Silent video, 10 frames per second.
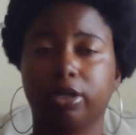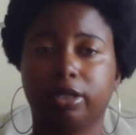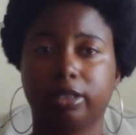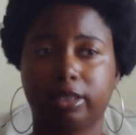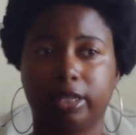
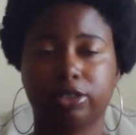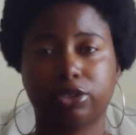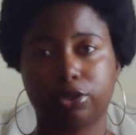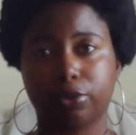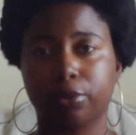good thing
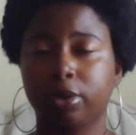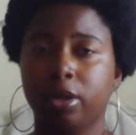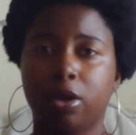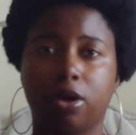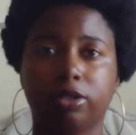too.
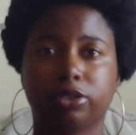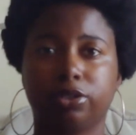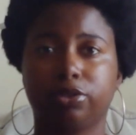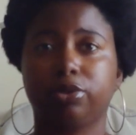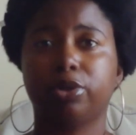Also,
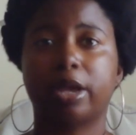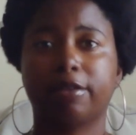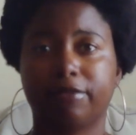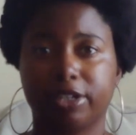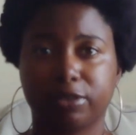you
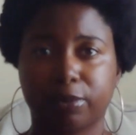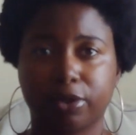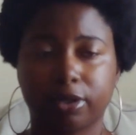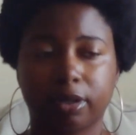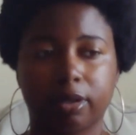have
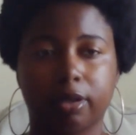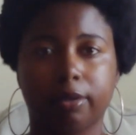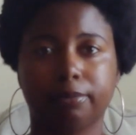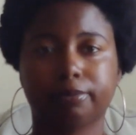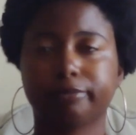Facebook.
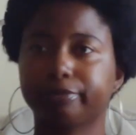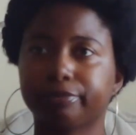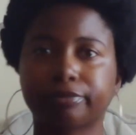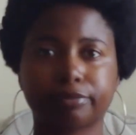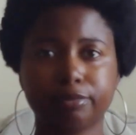
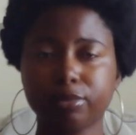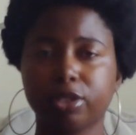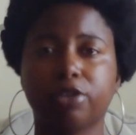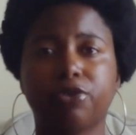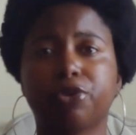
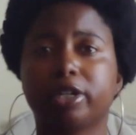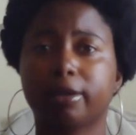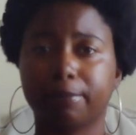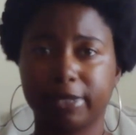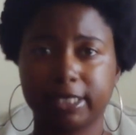If you create
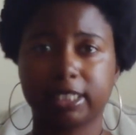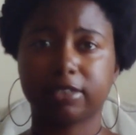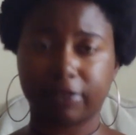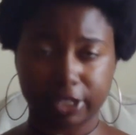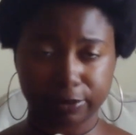a
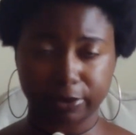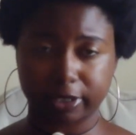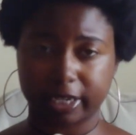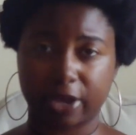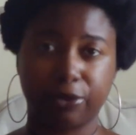business Facebook
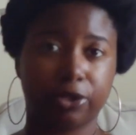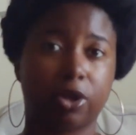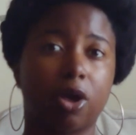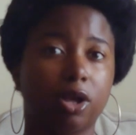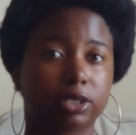account, you
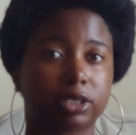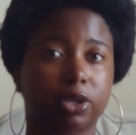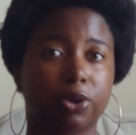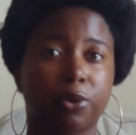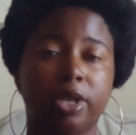can
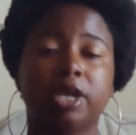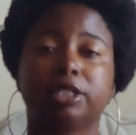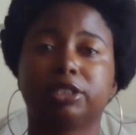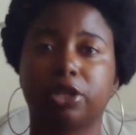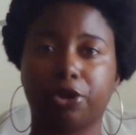also
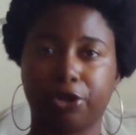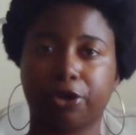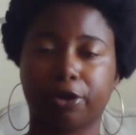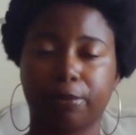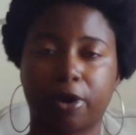sell
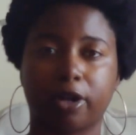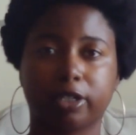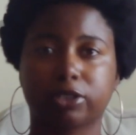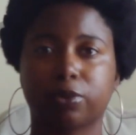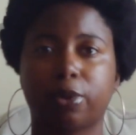your
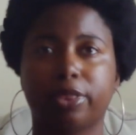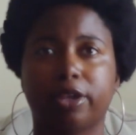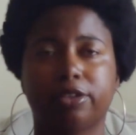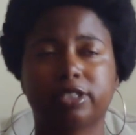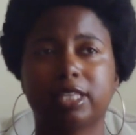products on
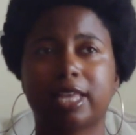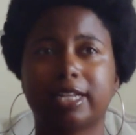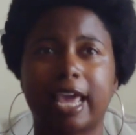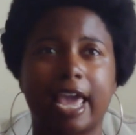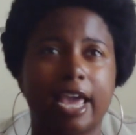there. There's a
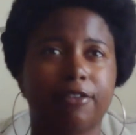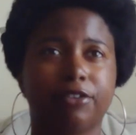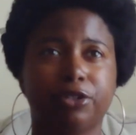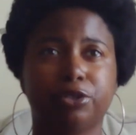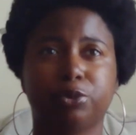lot of
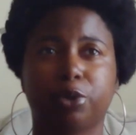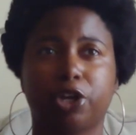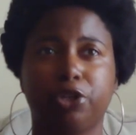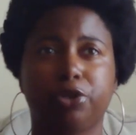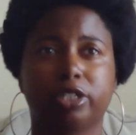avenues
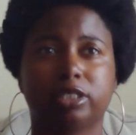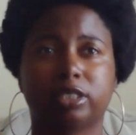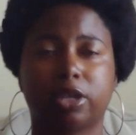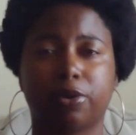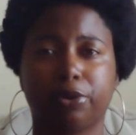where you can
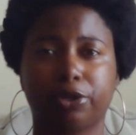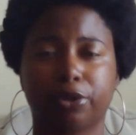sell,